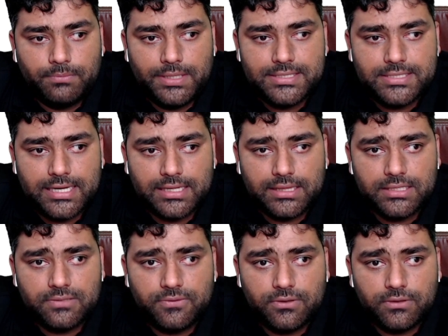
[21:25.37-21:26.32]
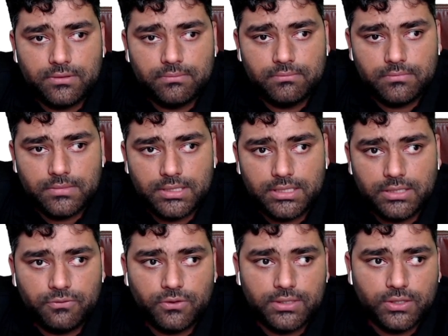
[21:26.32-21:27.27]
Please check this for
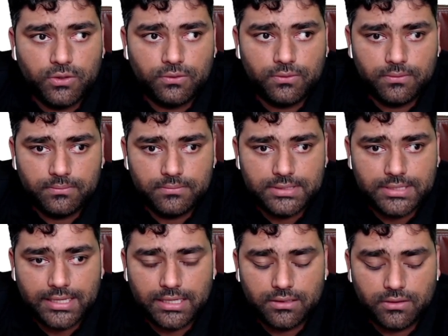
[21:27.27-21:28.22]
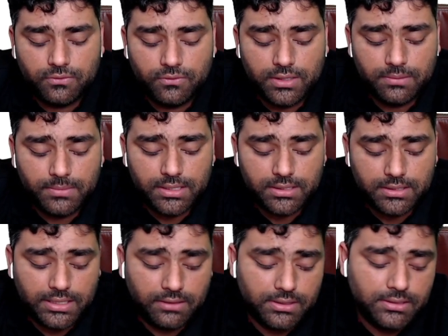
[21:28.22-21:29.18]
30, 40 or second or 1 minute
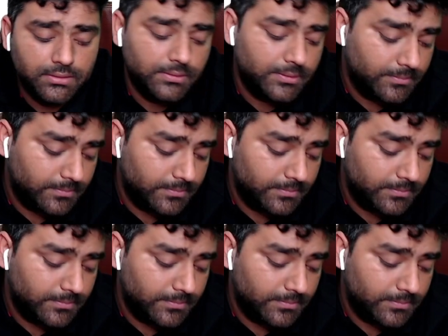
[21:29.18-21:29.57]
even.